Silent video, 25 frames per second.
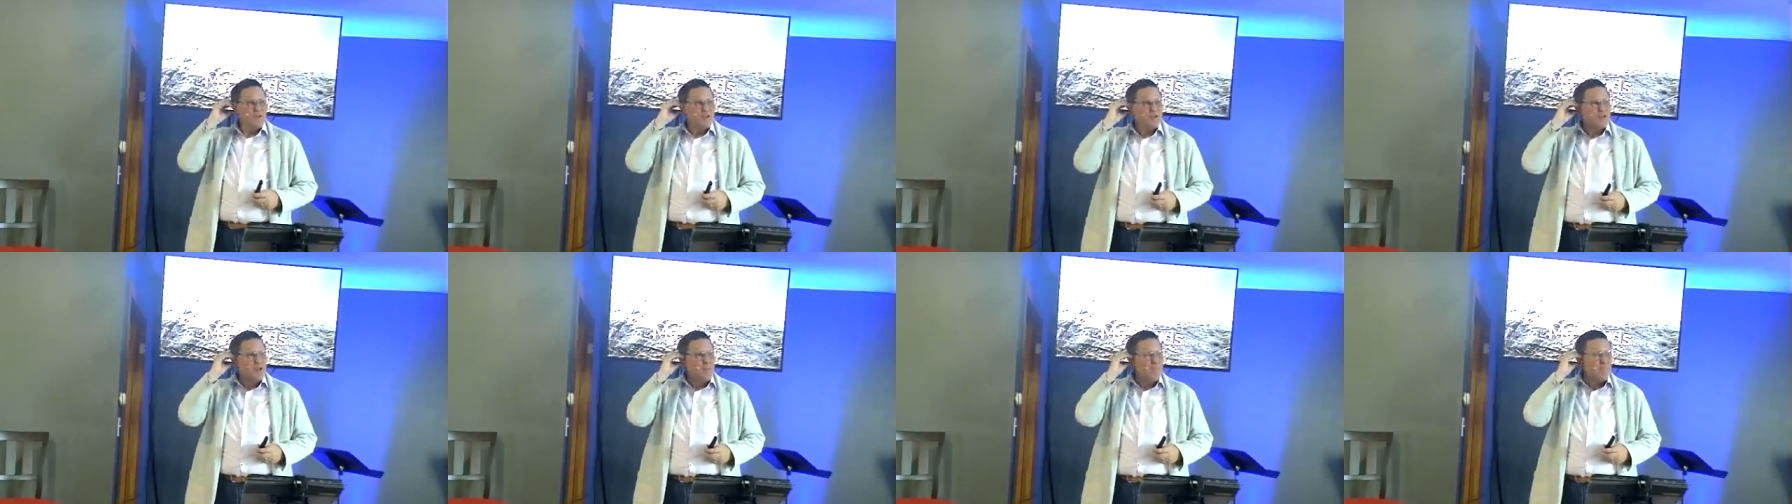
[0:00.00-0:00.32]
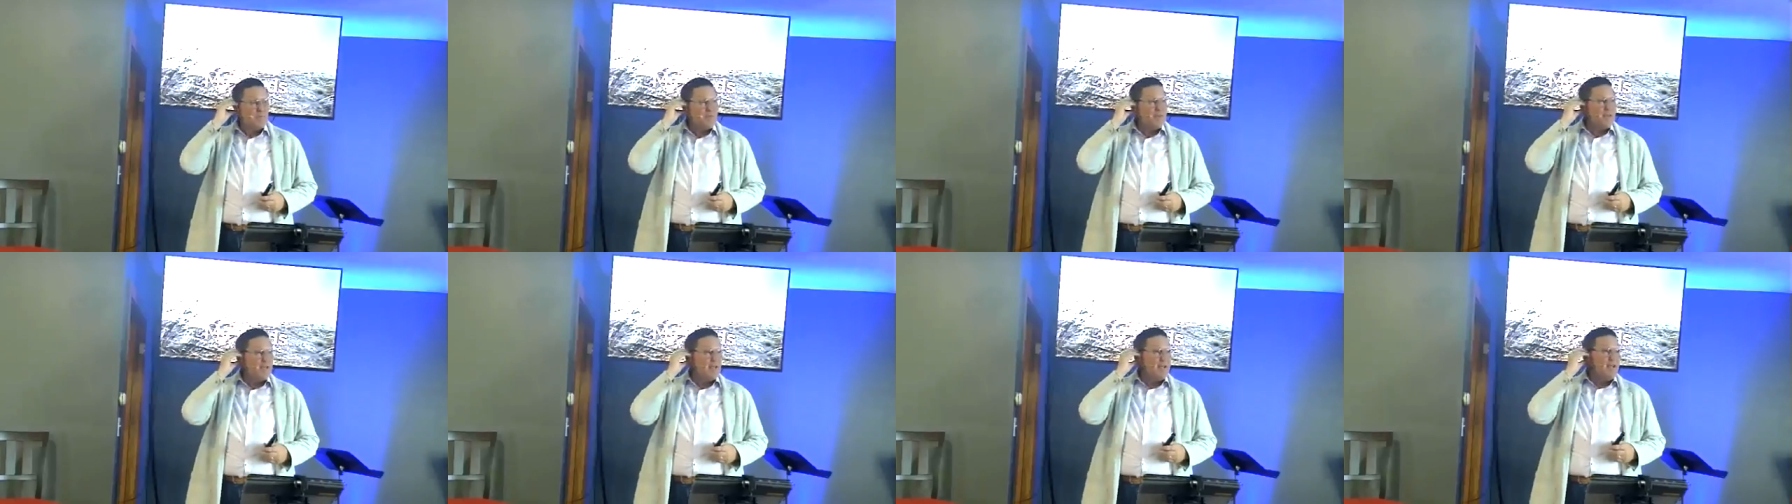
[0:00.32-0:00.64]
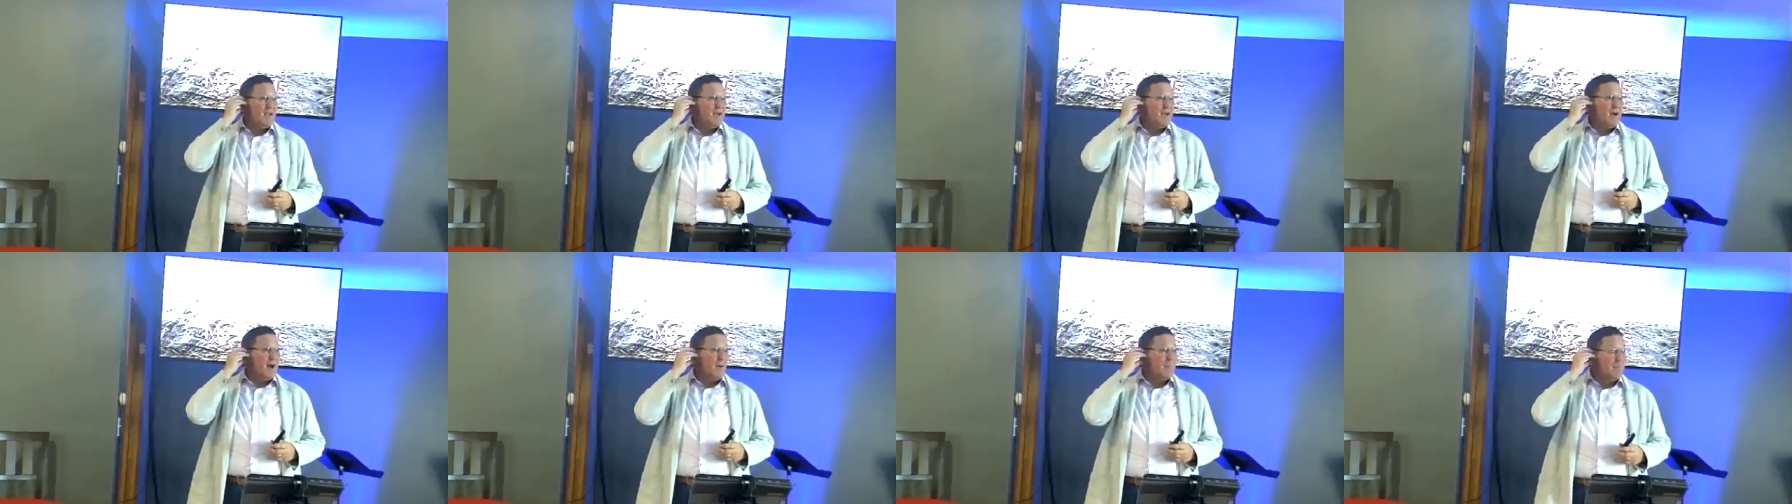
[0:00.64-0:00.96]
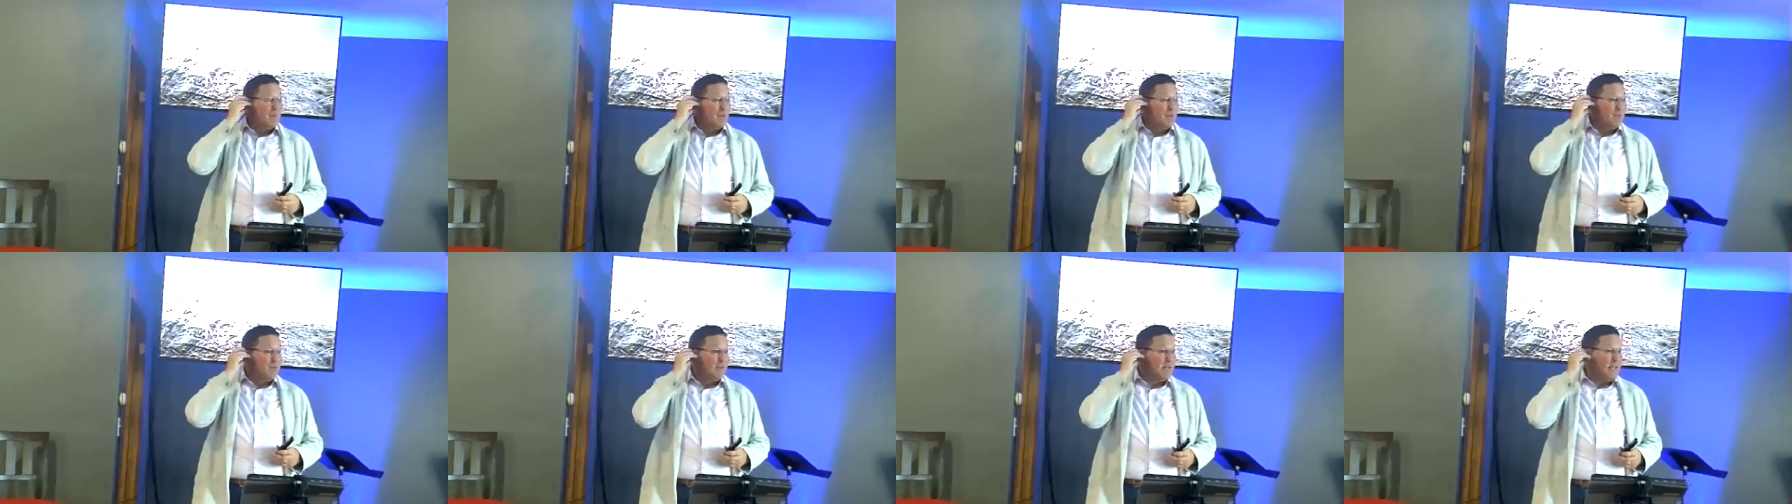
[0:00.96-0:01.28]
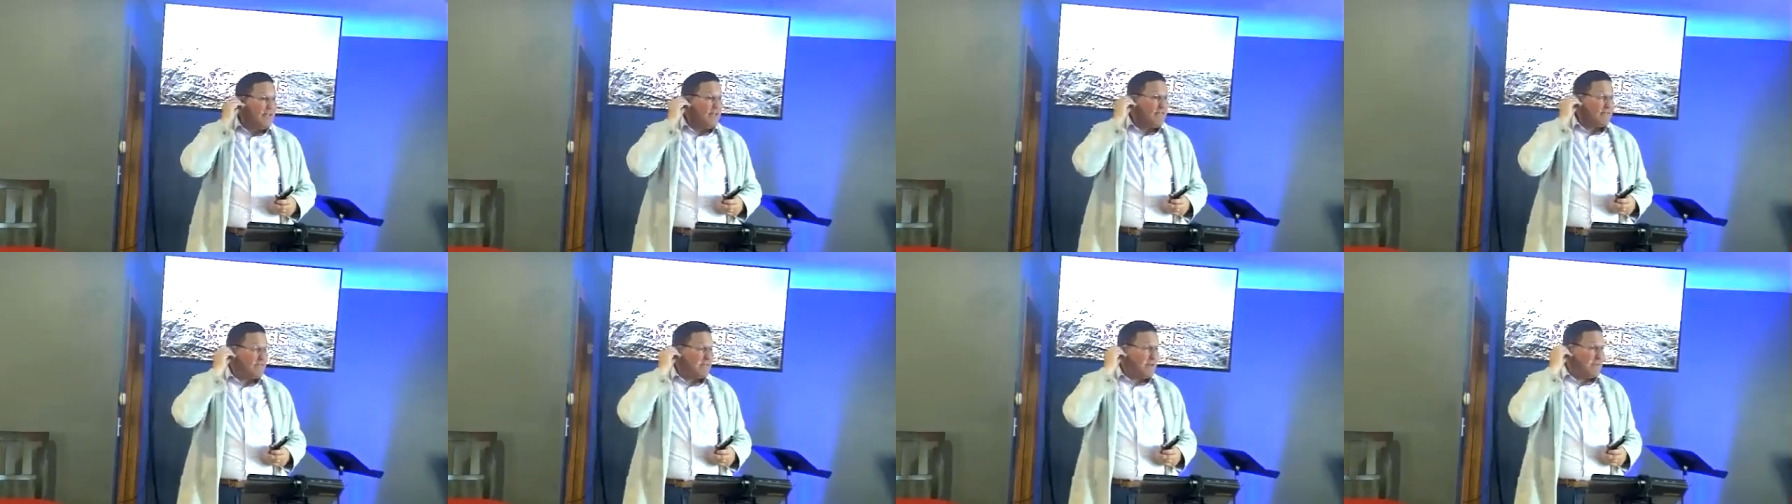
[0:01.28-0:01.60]
something, a
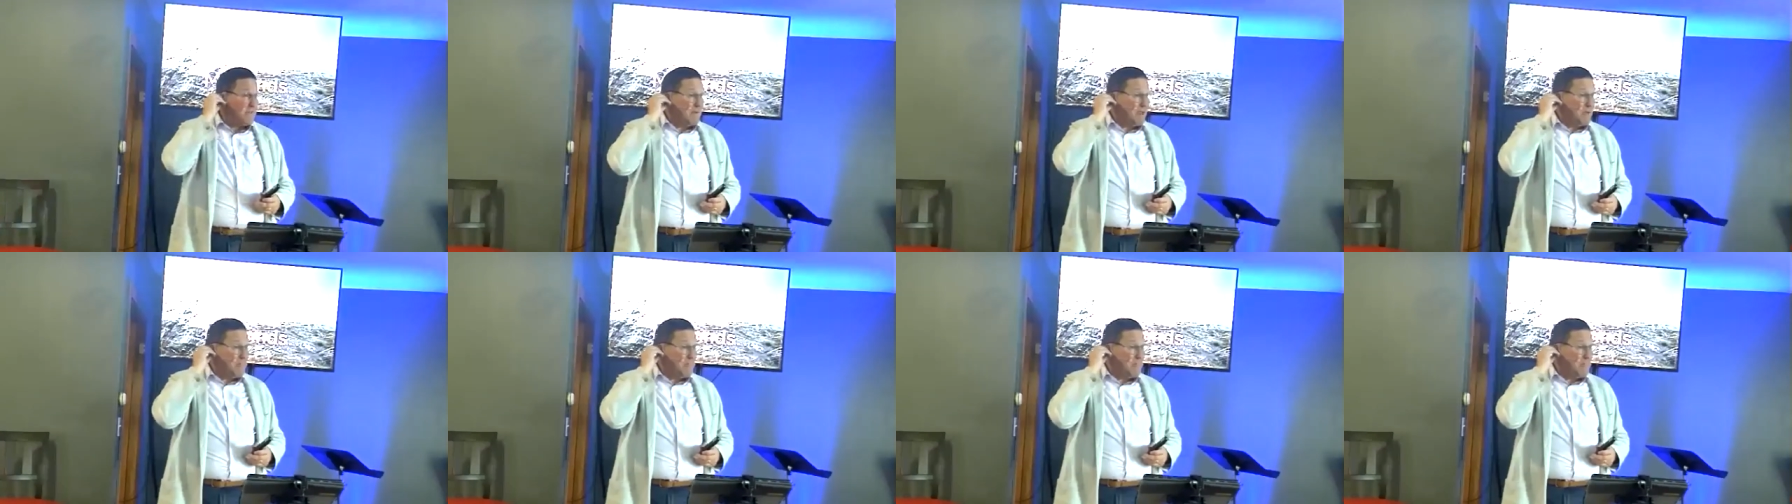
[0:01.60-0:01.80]
belief that